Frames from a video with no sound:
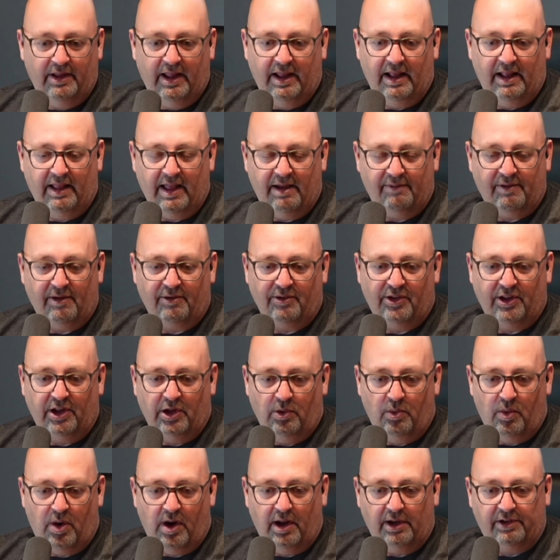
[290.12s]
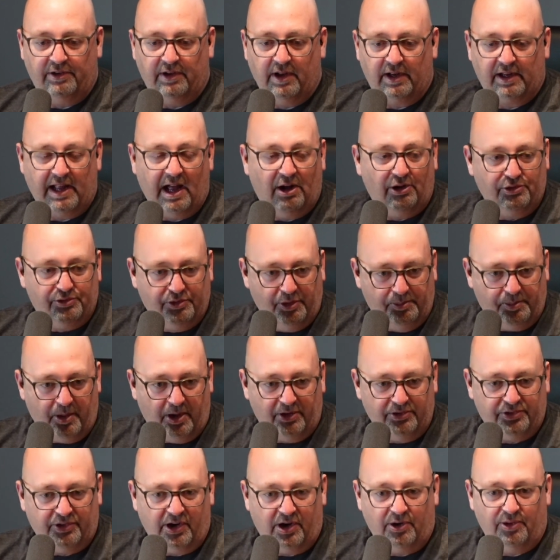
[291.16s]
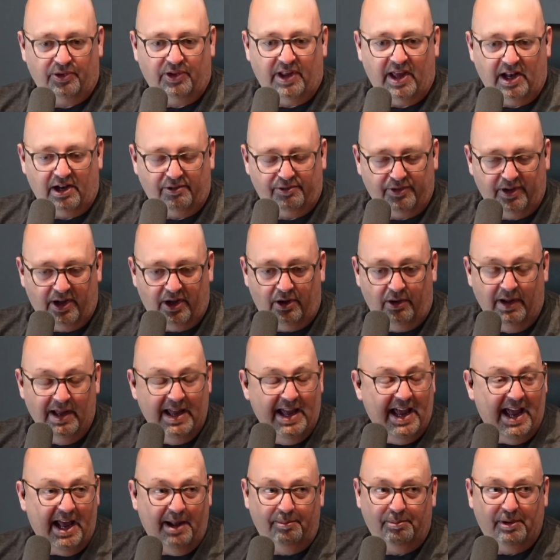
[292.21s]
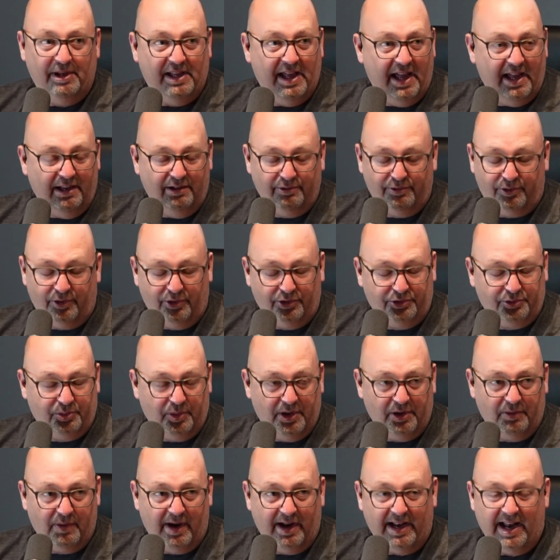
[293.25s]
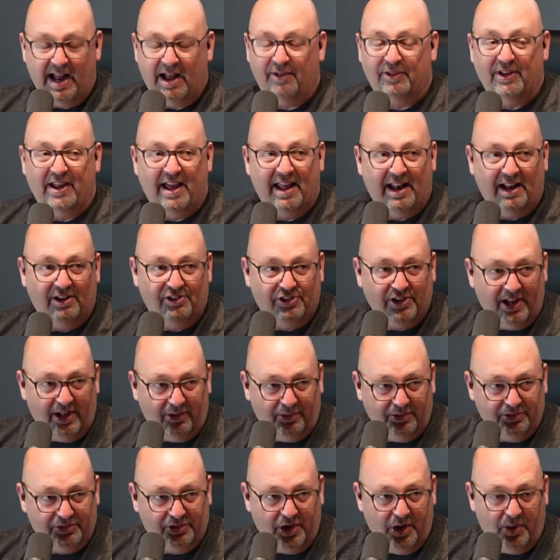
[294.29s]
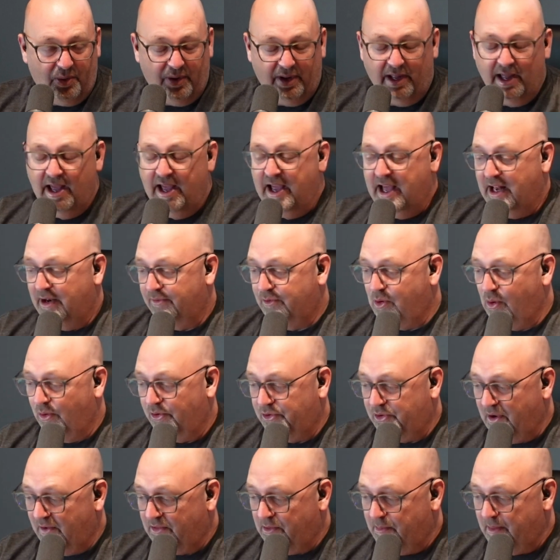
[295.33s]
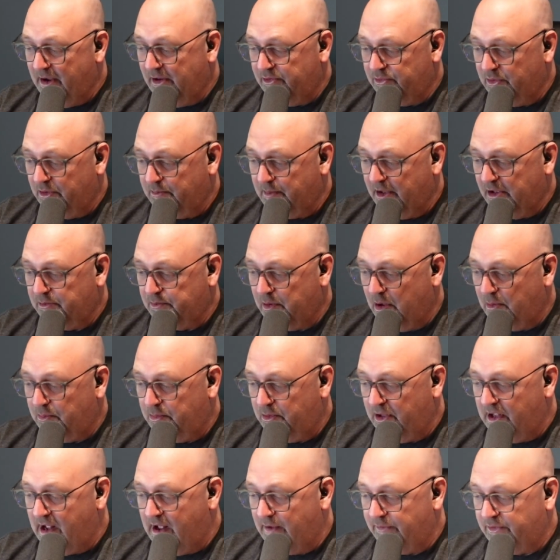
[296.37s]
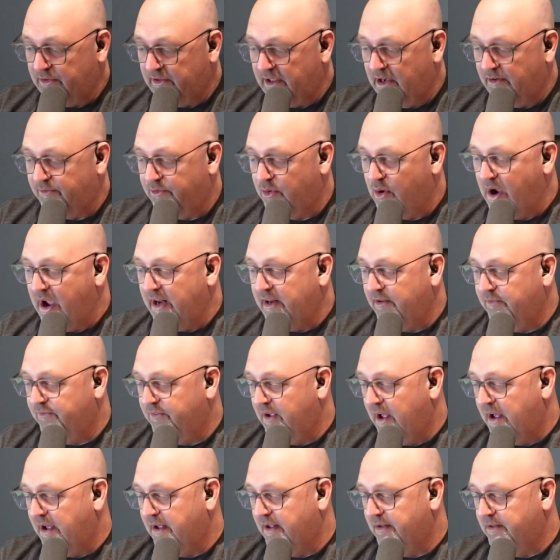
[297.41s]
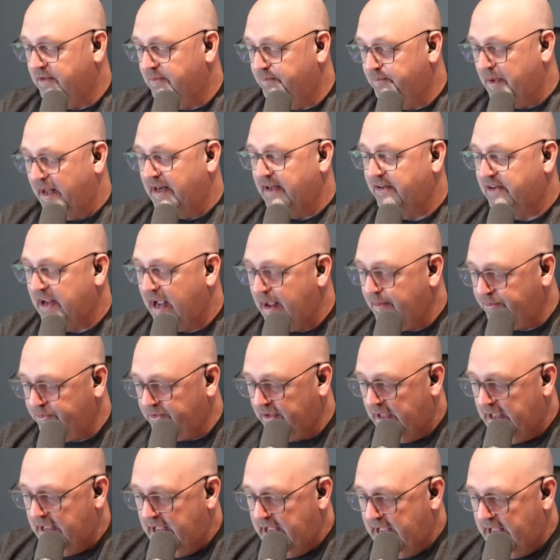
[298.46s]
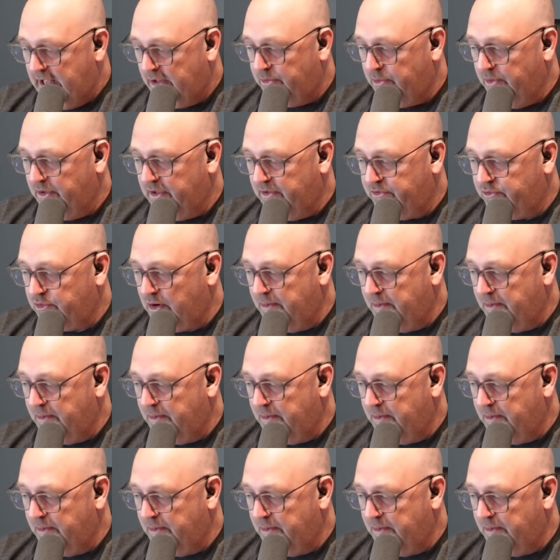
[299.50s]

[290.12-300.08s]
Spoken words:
have everything you want. College football's there, the NFL, and NBA in full swing right now. The NHL is going. And, of course, you have the Major League Baseball playoffs. They got a variety of betting types, including straight